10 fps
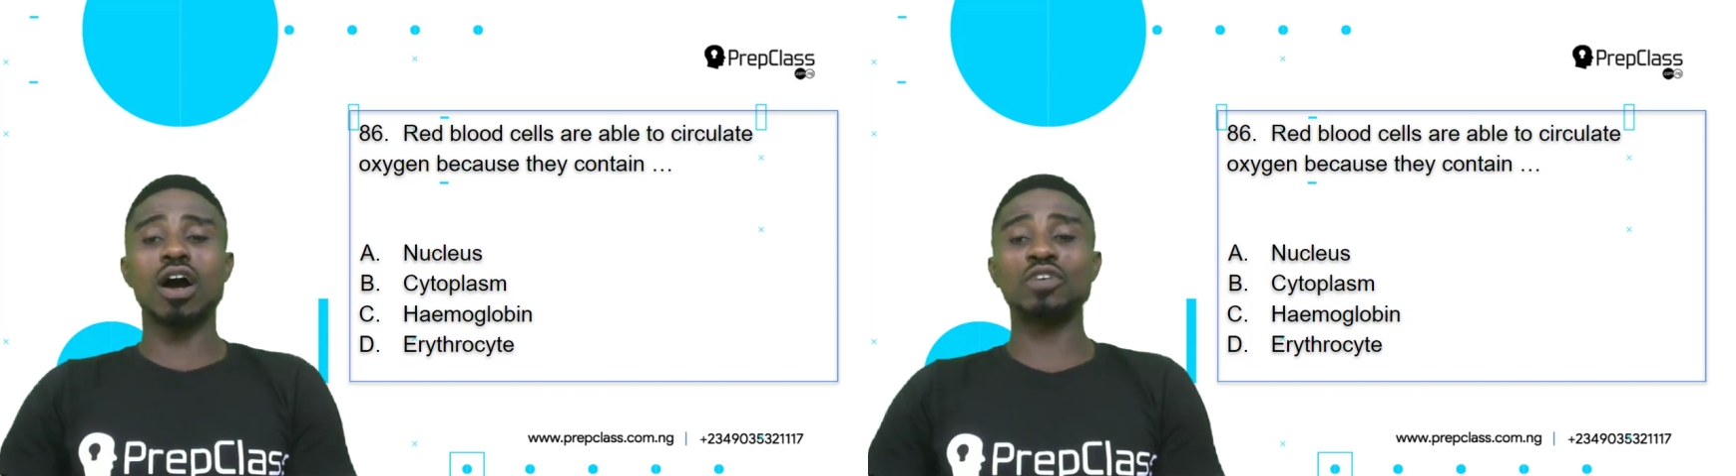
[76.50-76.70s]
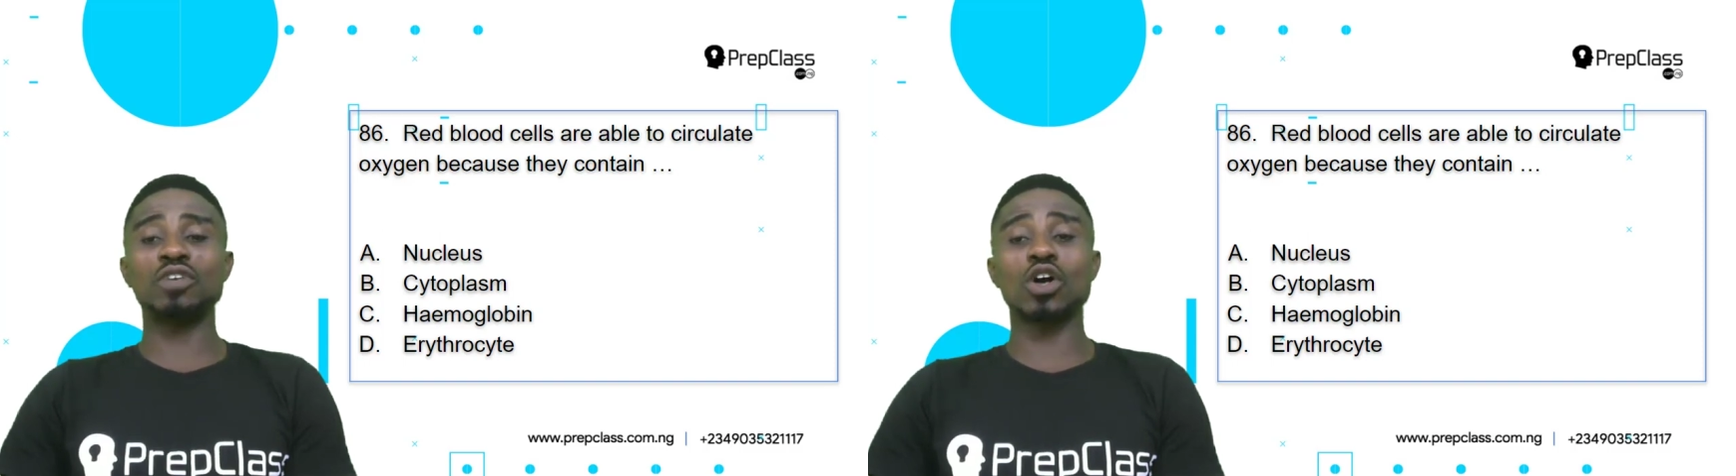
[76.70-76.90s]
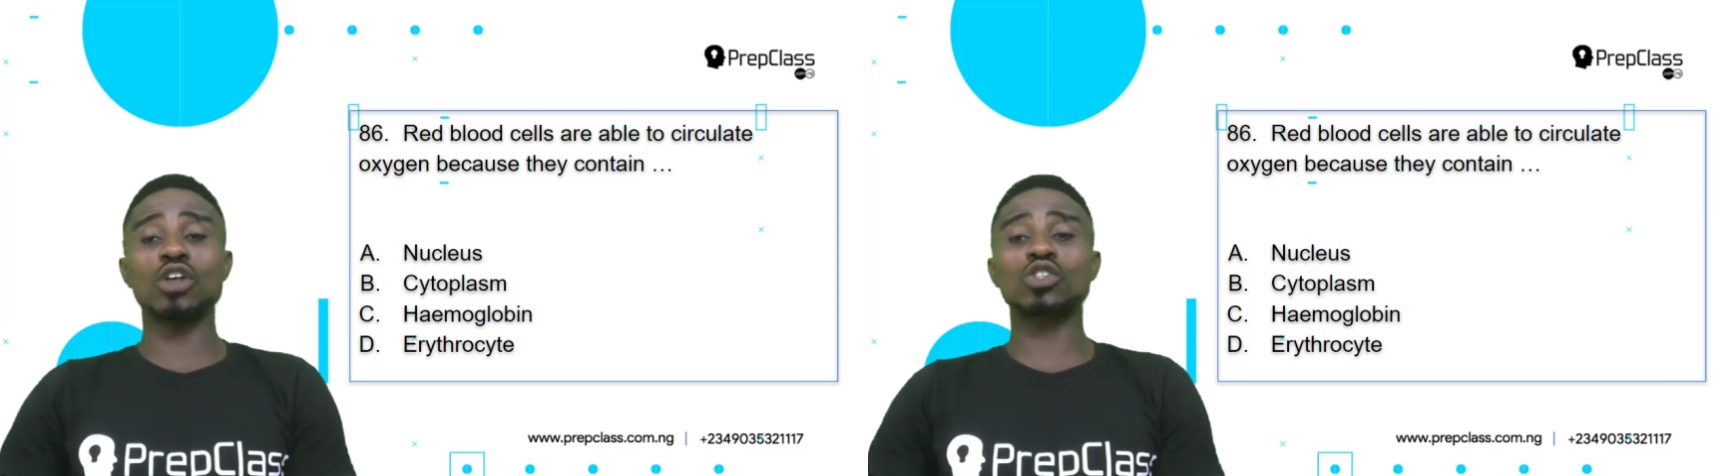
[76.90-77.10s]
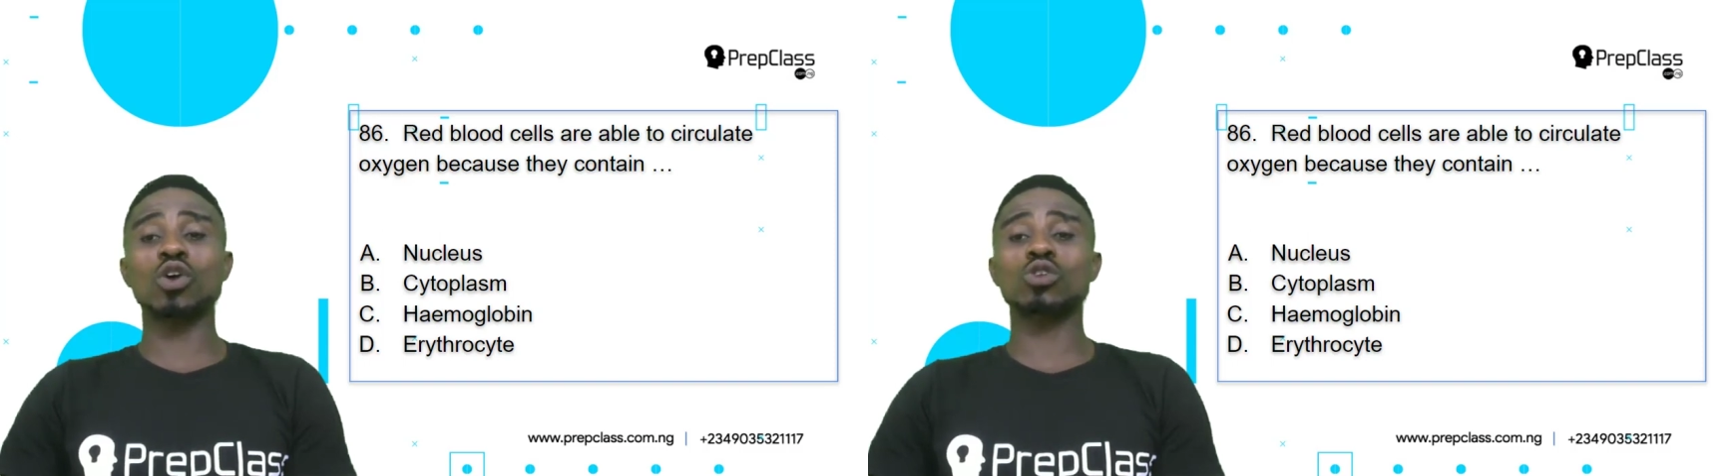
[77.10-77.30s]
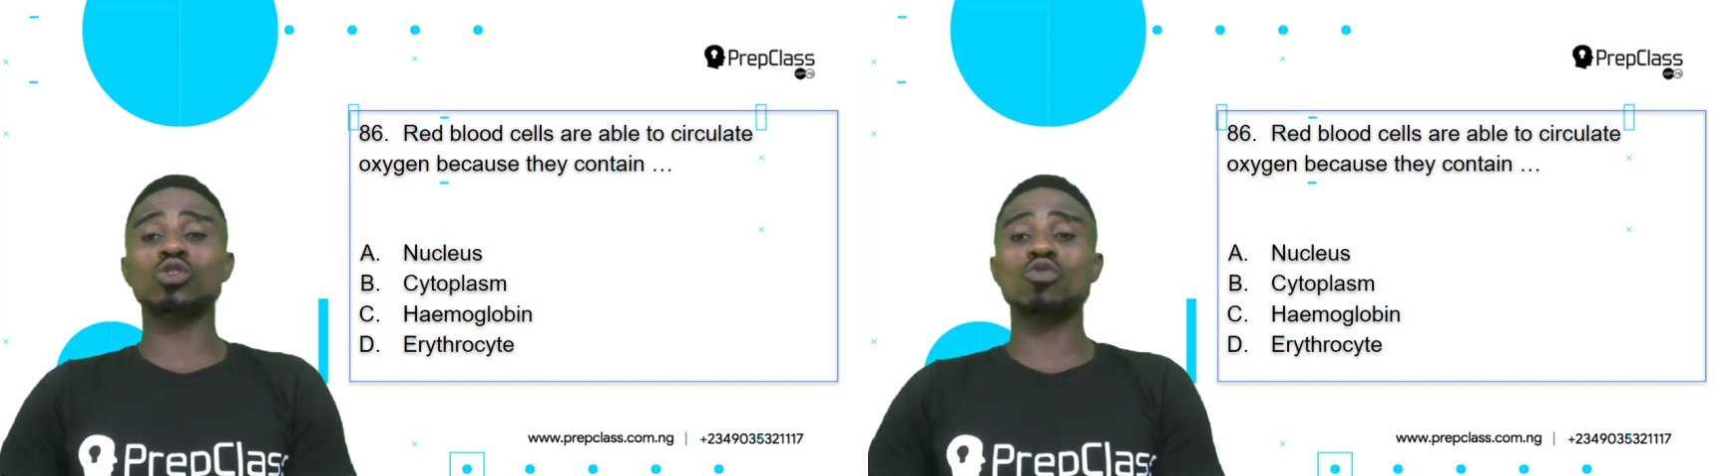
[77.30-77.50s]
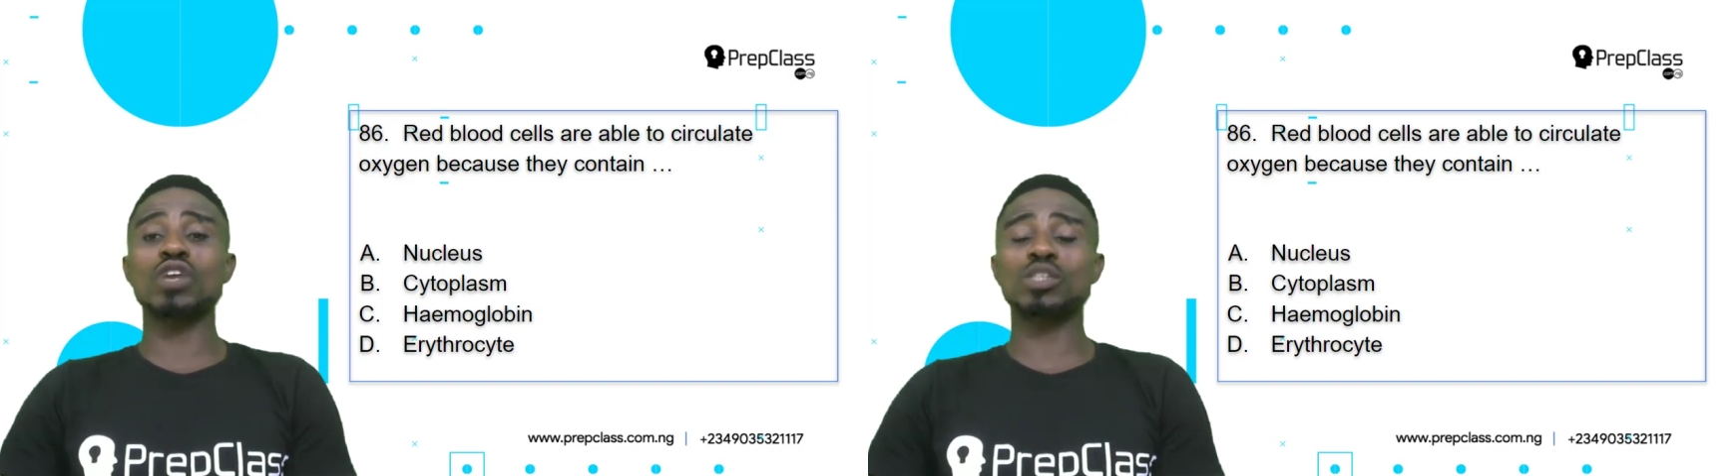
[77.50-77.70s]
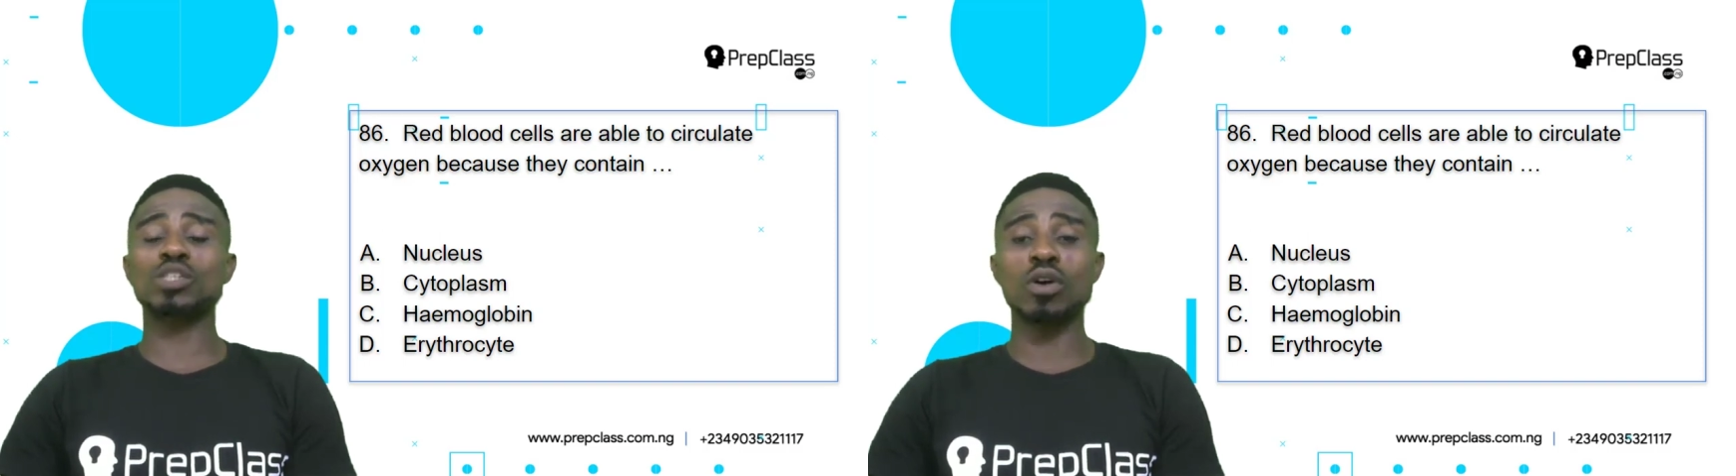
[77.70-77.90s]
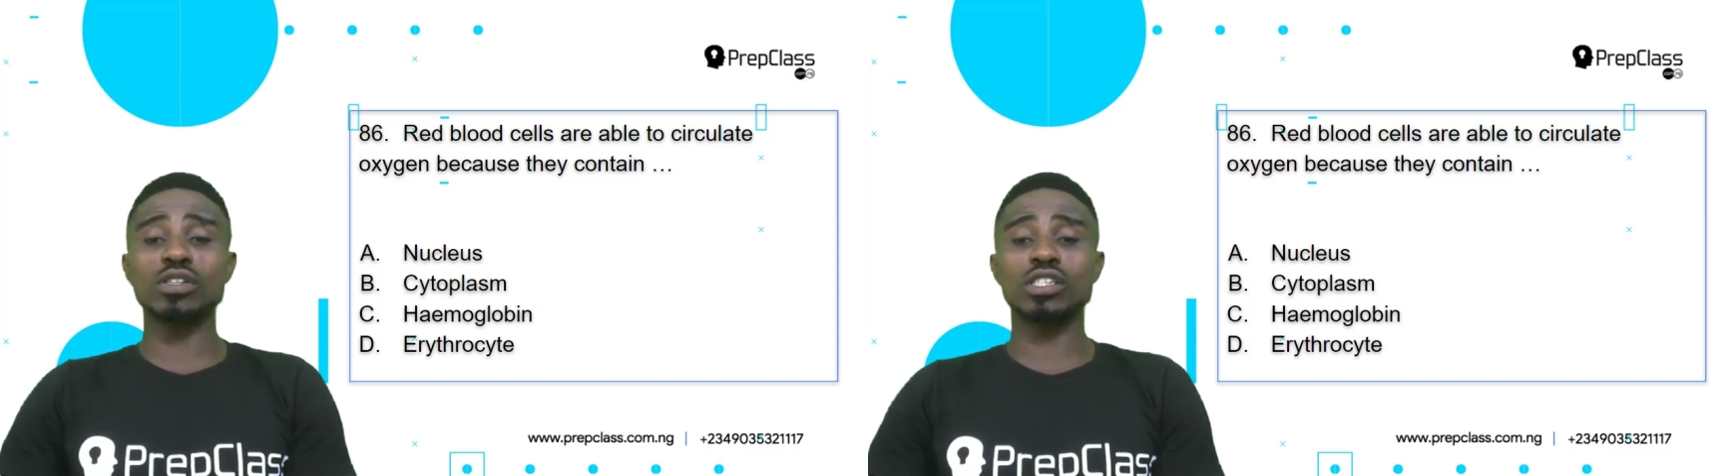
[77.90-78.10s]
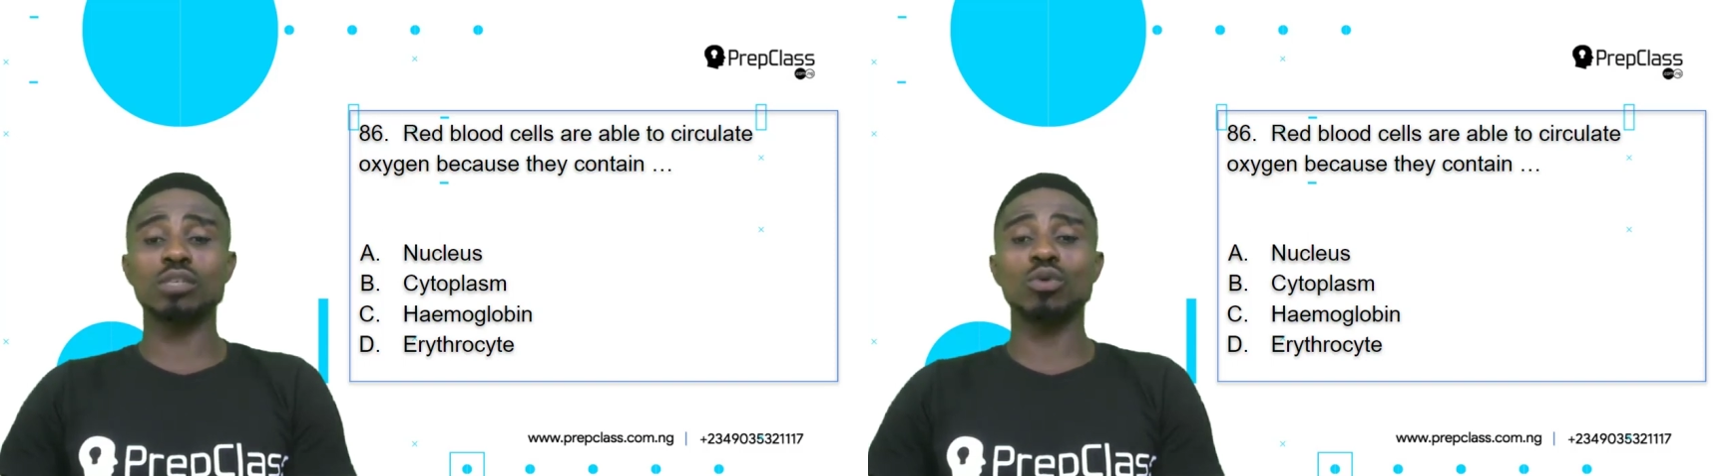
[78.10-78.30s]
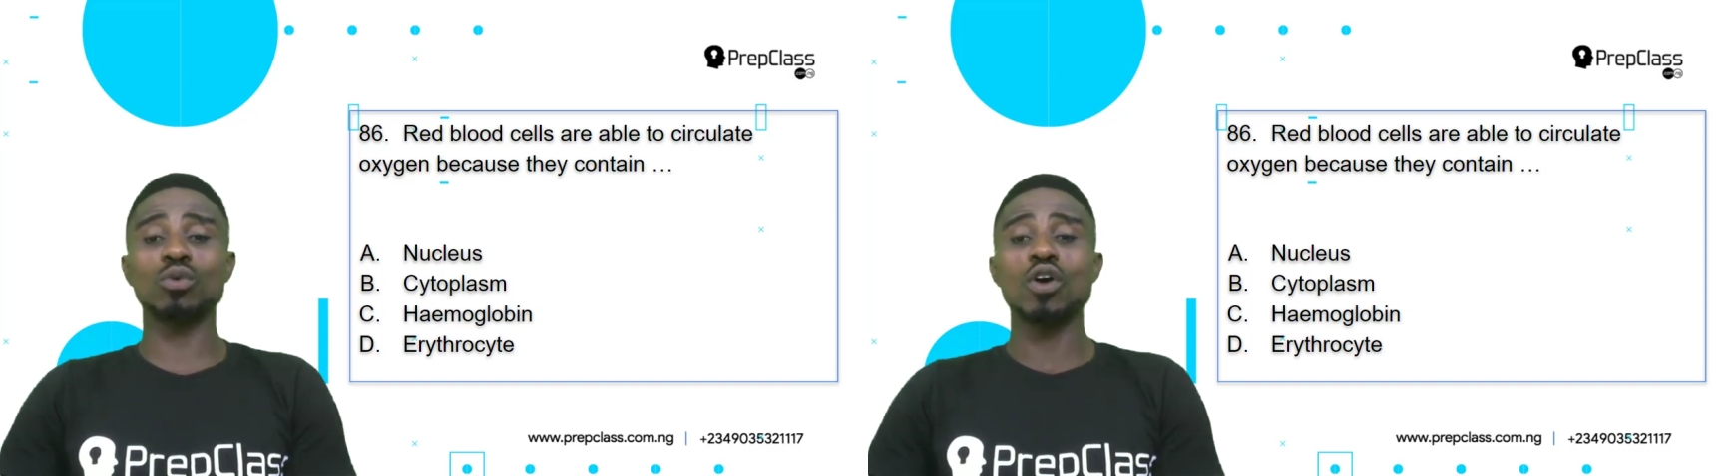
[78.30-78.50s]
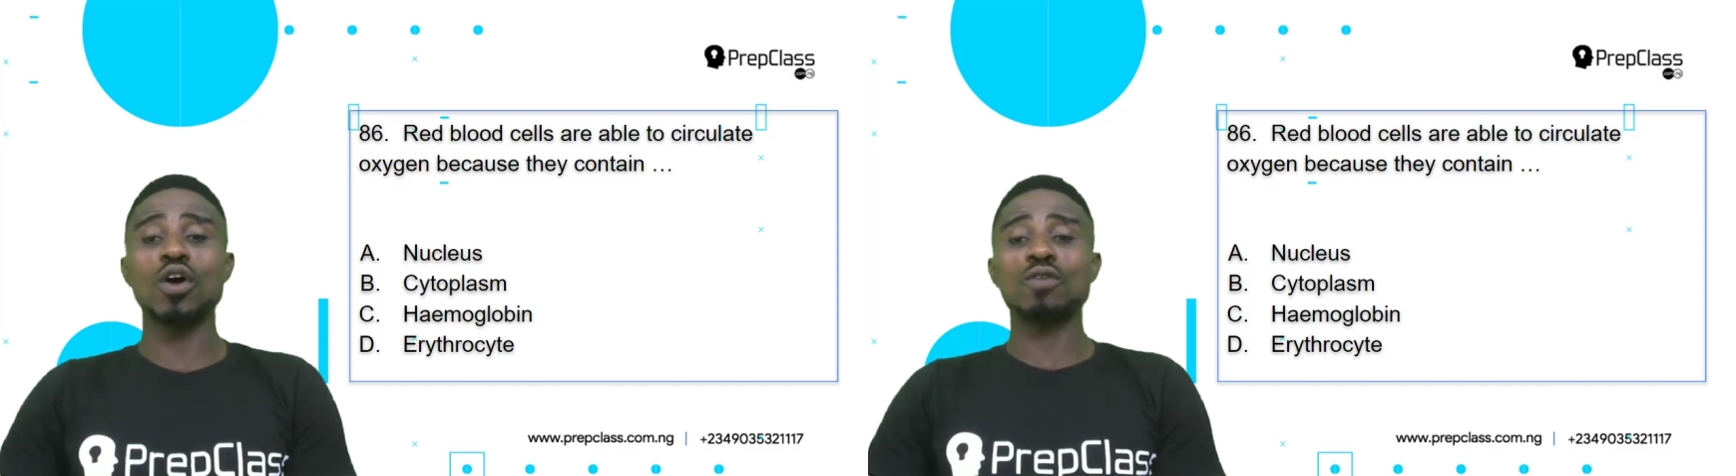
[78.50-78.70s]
feature is also responsible